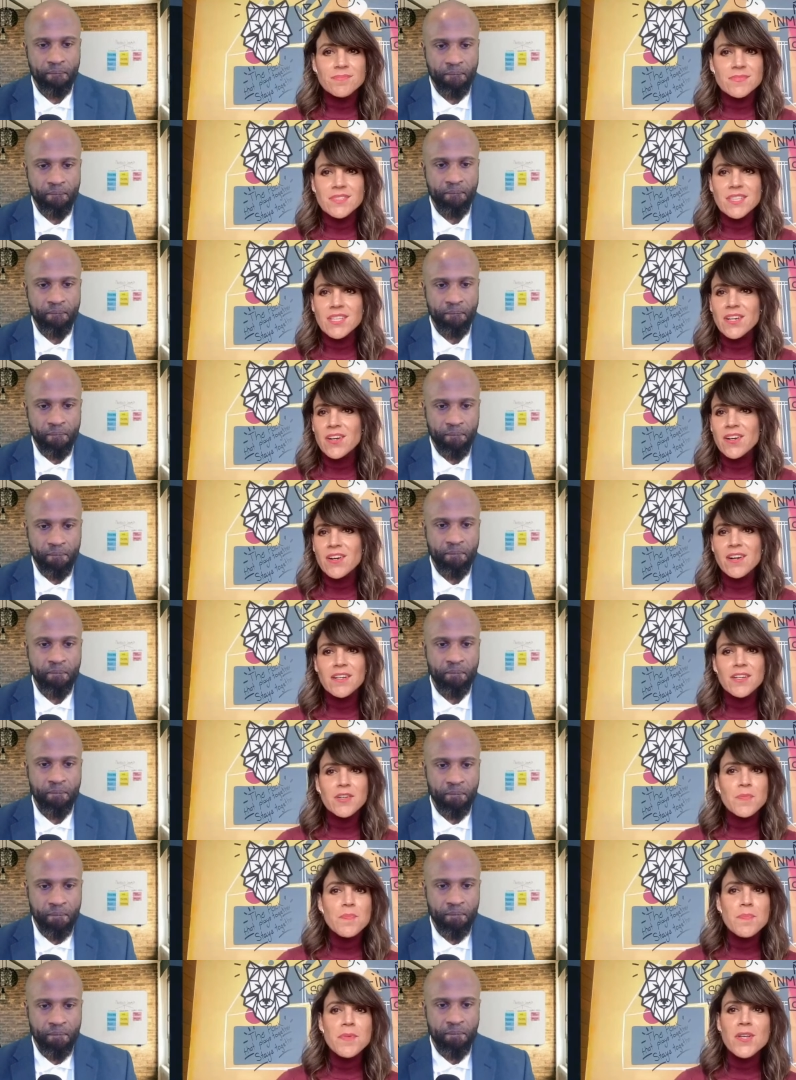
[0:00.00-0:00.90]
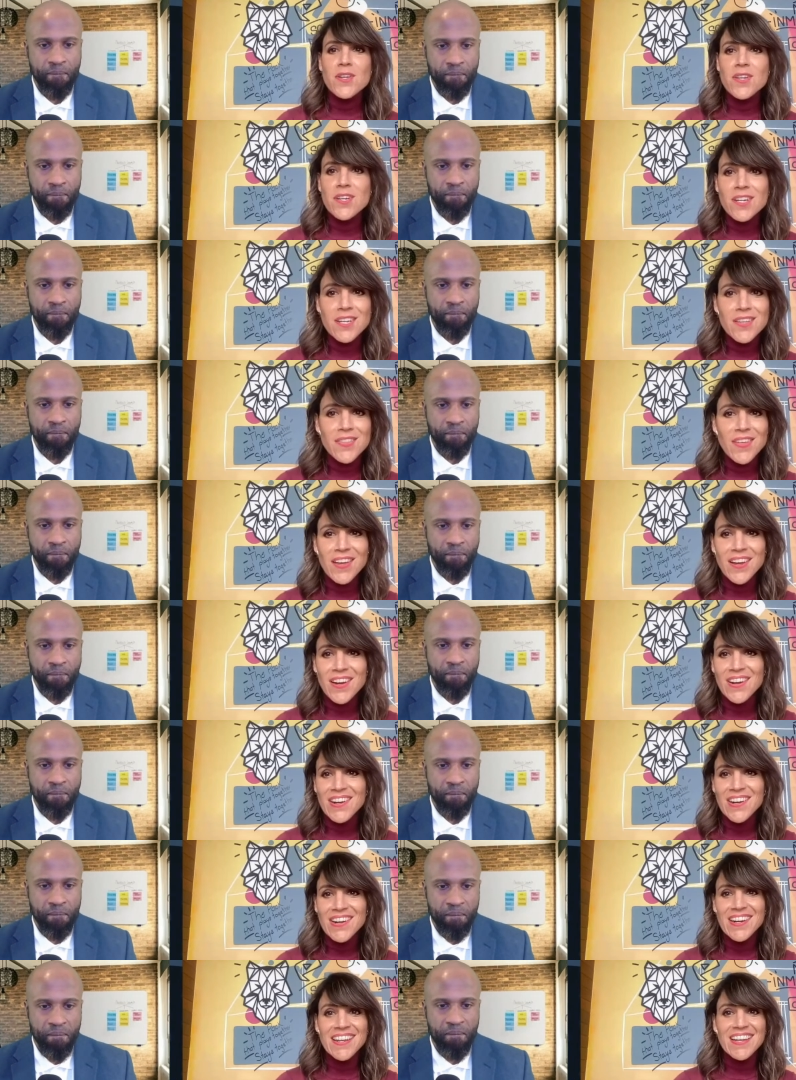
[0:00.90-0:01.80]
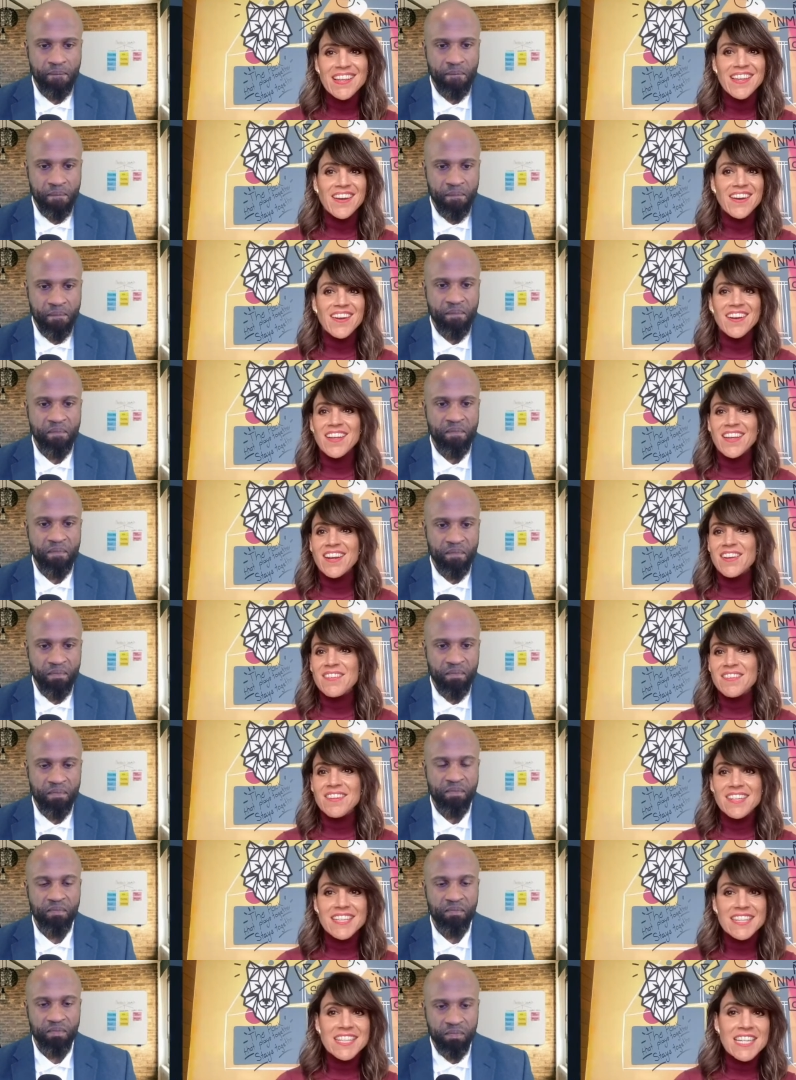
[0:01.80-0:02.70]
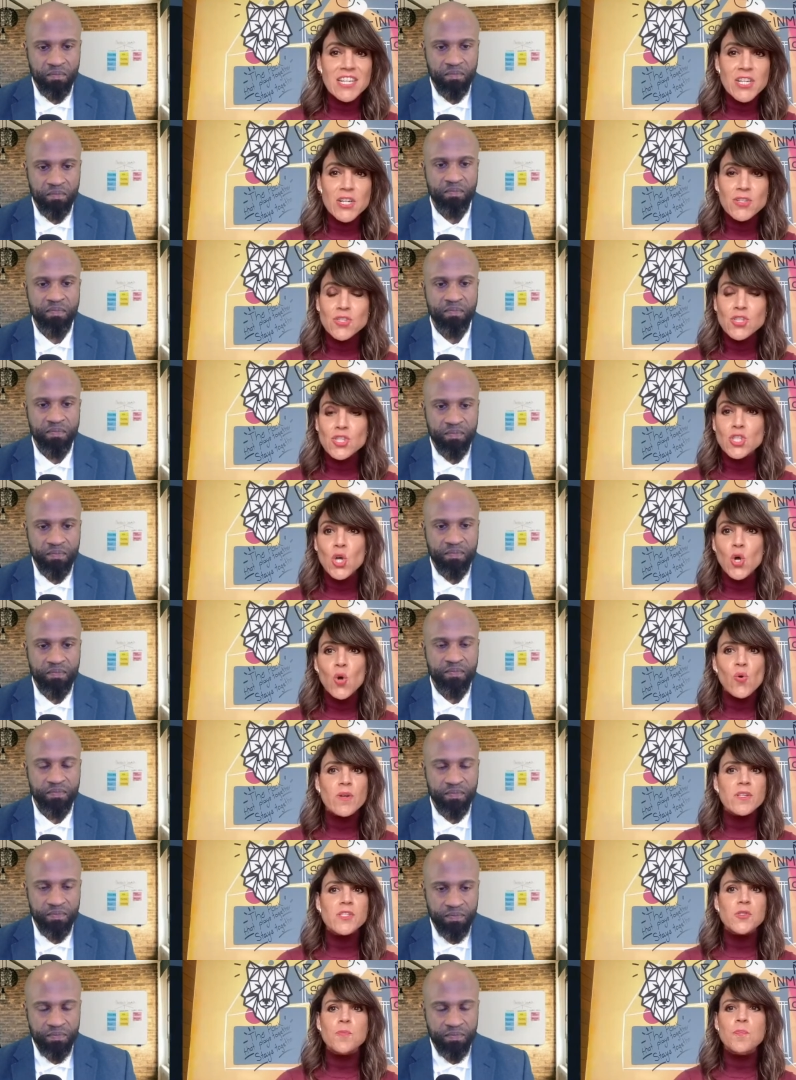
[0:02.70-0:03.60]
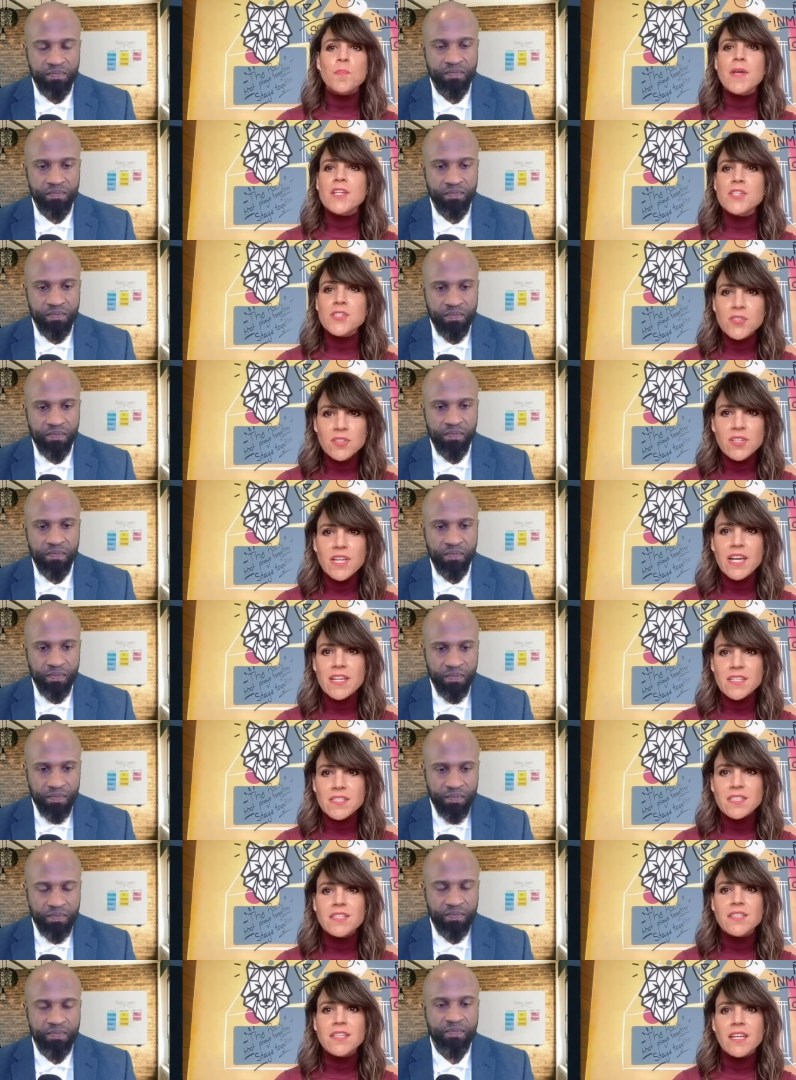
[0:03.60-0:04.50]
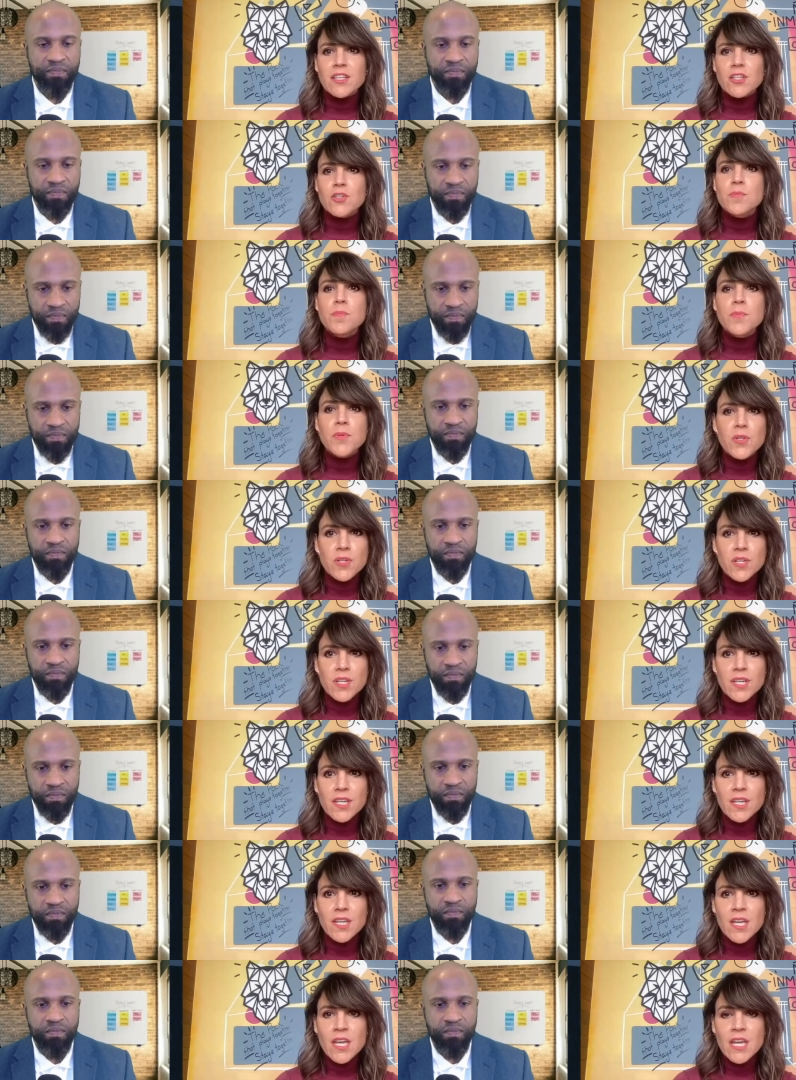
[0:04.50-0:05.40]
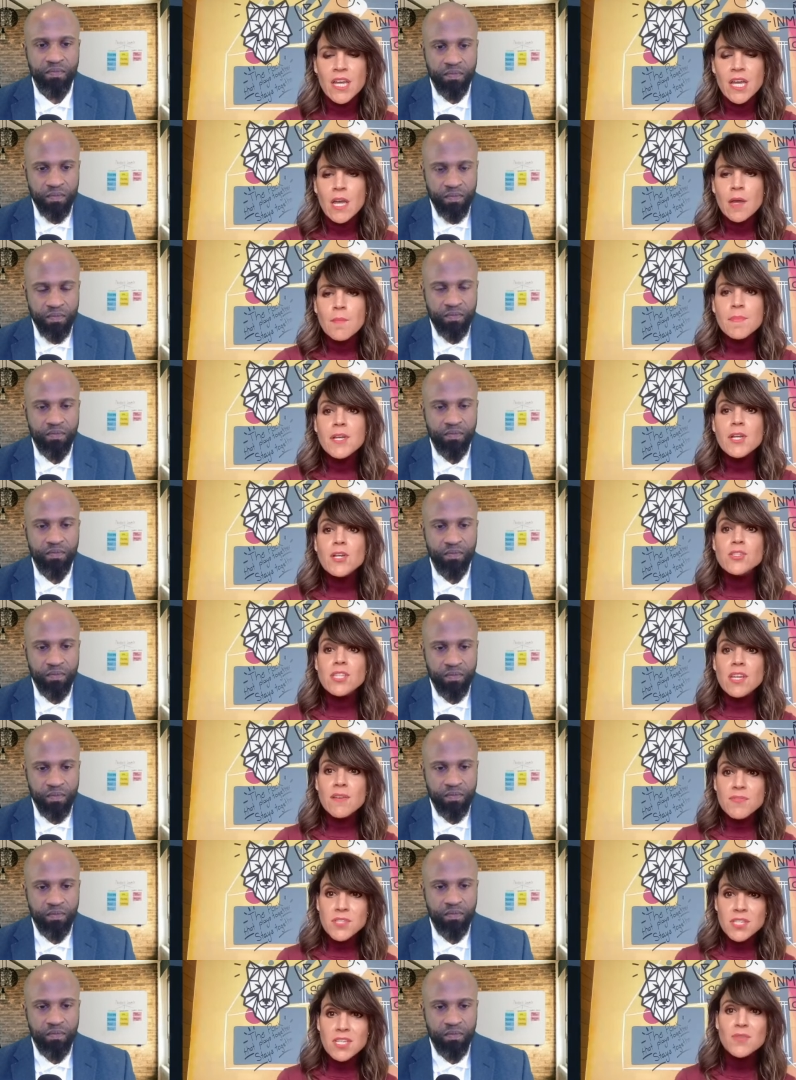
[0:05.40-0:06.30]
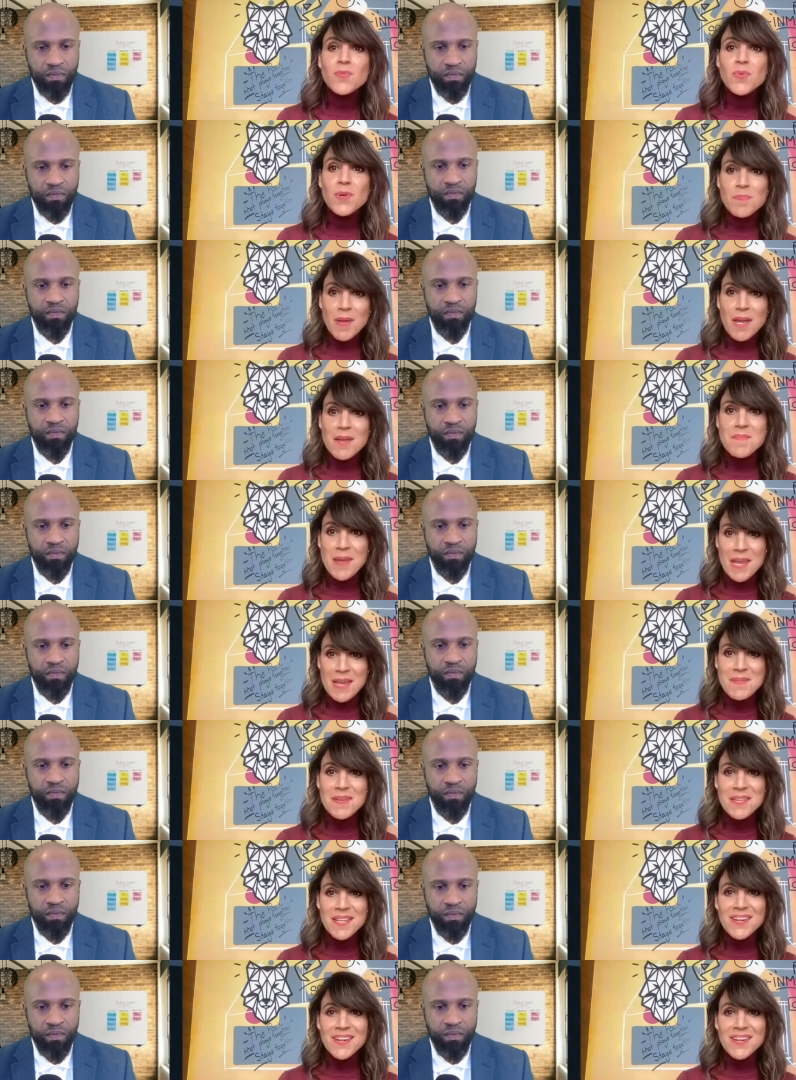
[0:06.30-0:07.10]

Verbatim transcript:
Speaker 1: there are a community there. There are a lot of Latinos, so specialize in that community. Because I've seen with my baby